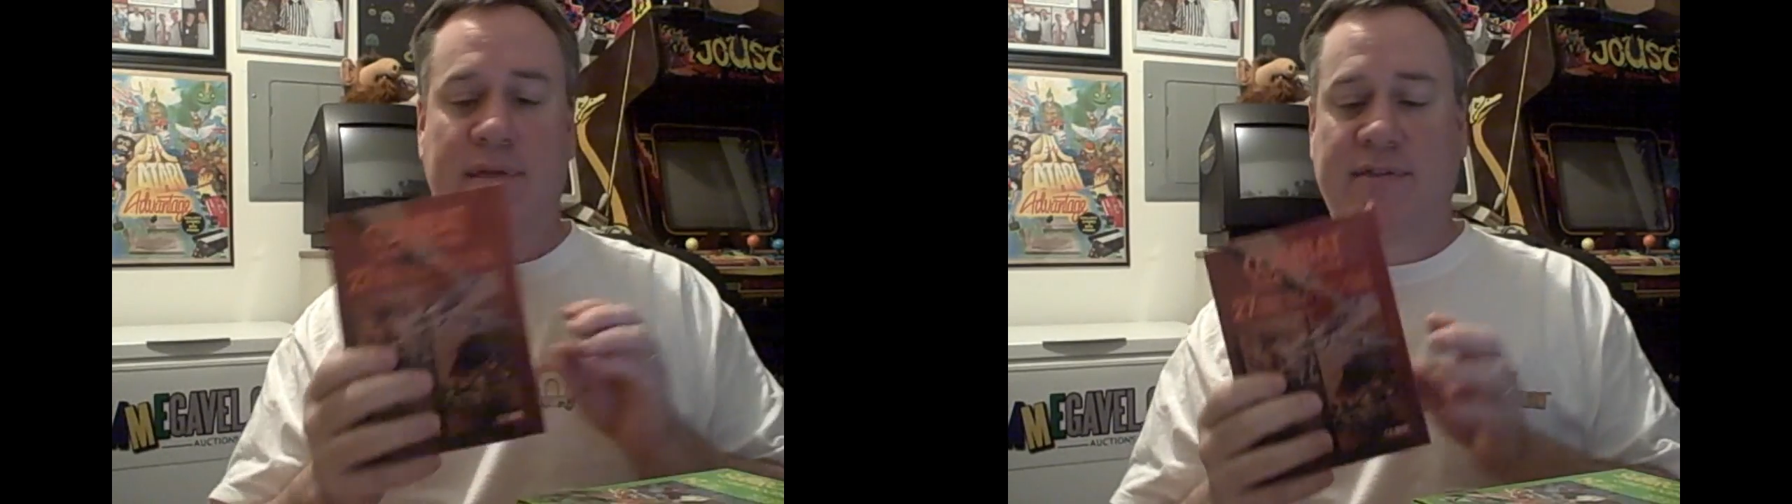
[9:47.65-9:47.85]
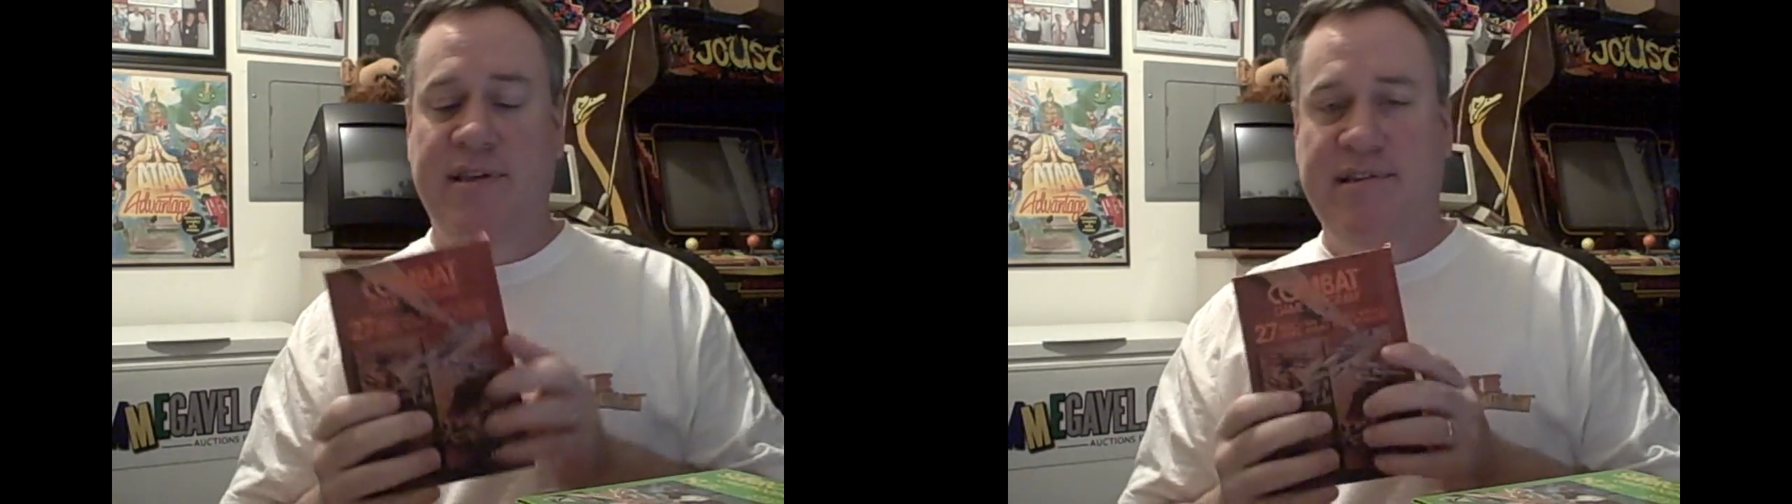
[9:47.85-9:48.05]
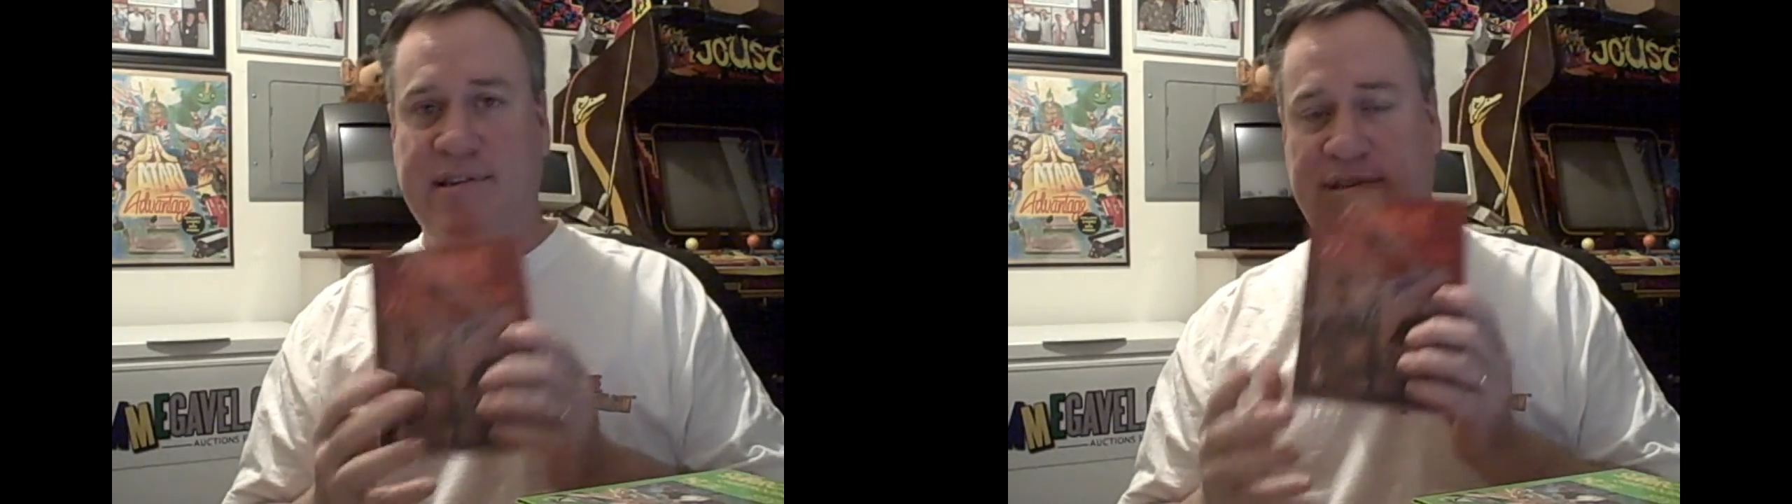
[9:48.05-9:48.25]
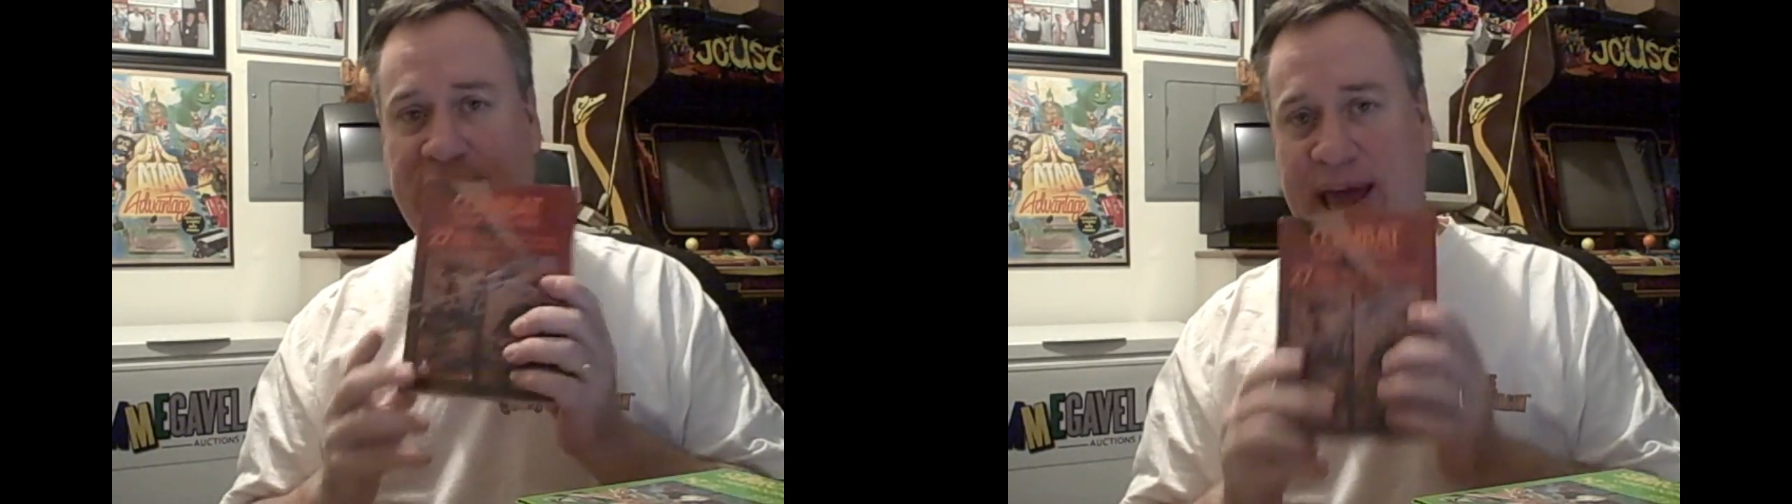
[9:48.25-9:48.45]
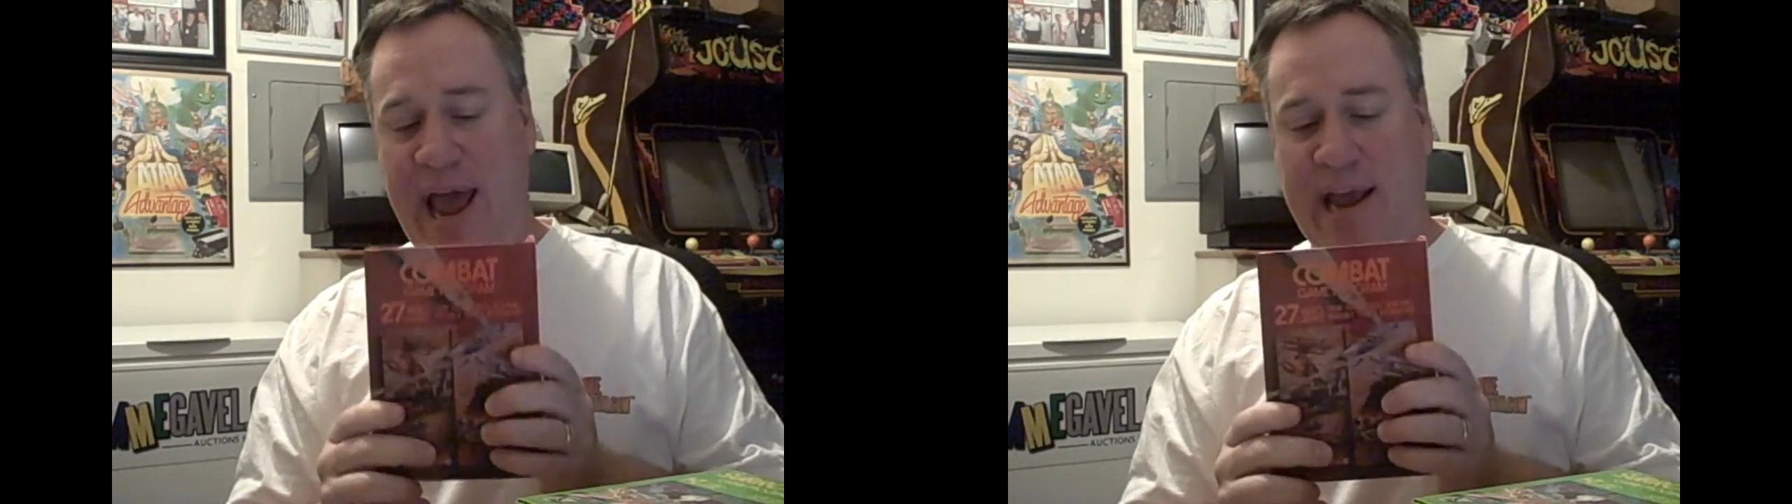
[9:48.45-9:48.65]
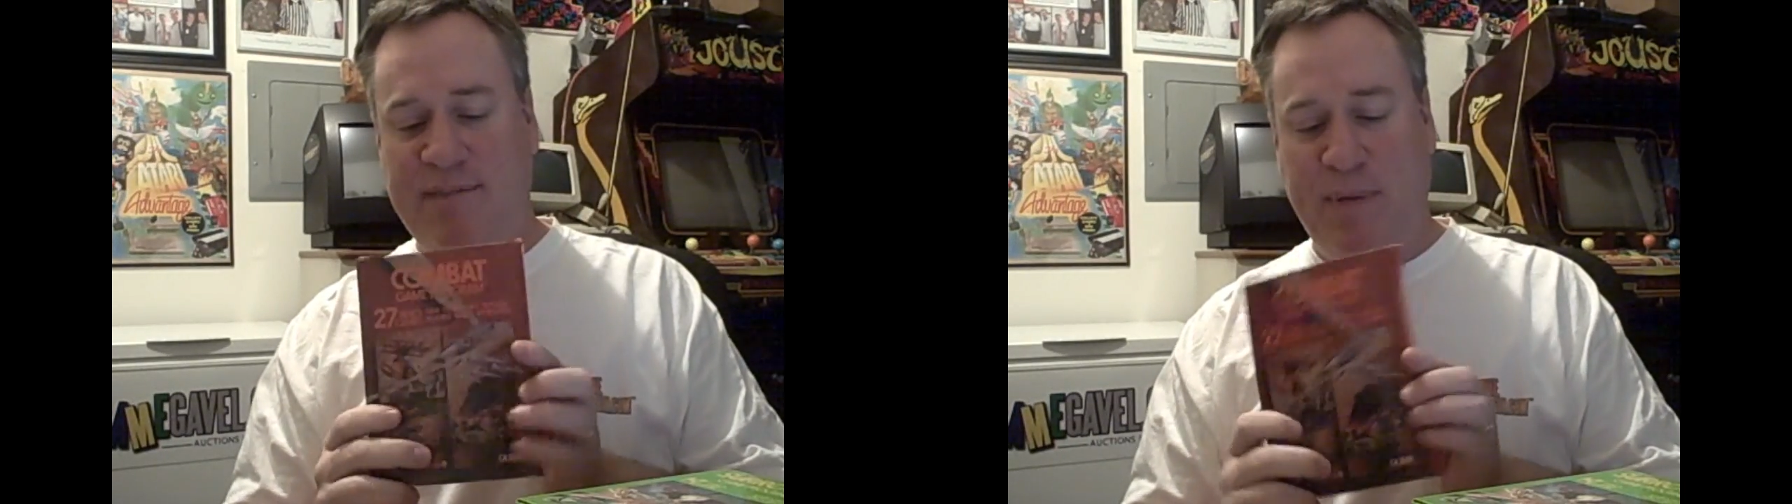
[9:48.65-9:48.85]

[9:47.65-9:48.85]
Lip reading: that this is the case